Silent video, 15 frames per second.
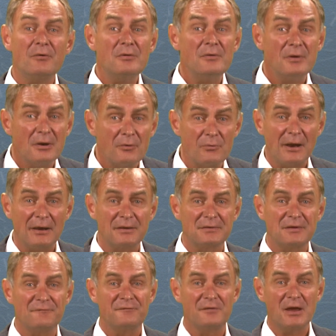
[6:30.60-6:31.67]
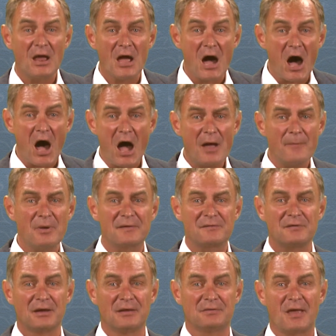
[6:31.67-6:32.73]
a relatively high
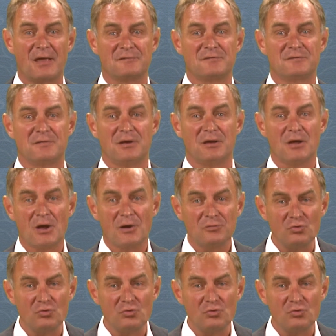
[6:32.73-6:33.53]
mixing intensity